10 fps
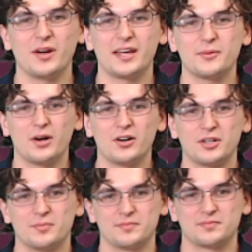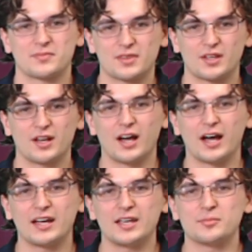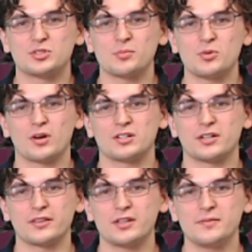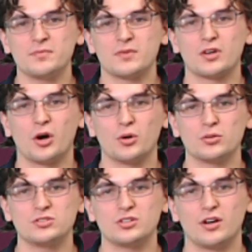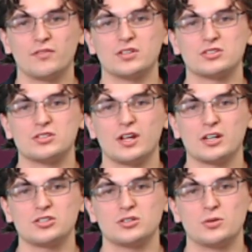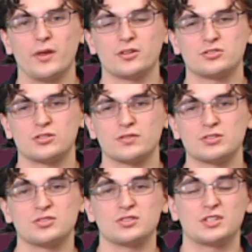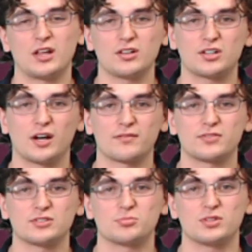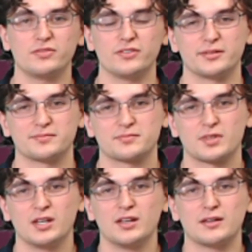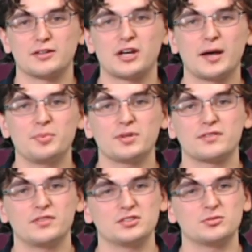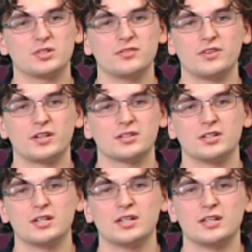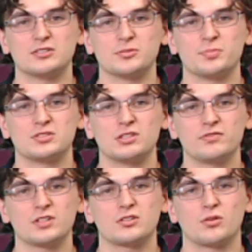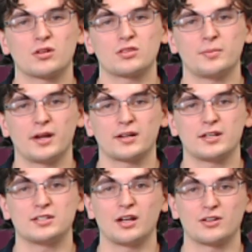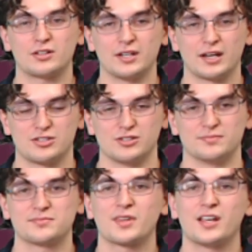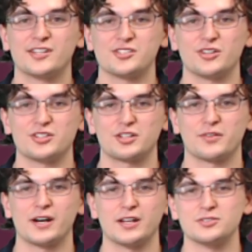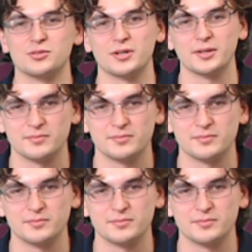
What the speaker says: and welcome. I am W.R. Dudley, the host of this National Weather Service teleconference briefing. The topic of this briefing is the Pacific North American teleconnection. Let's get right into it.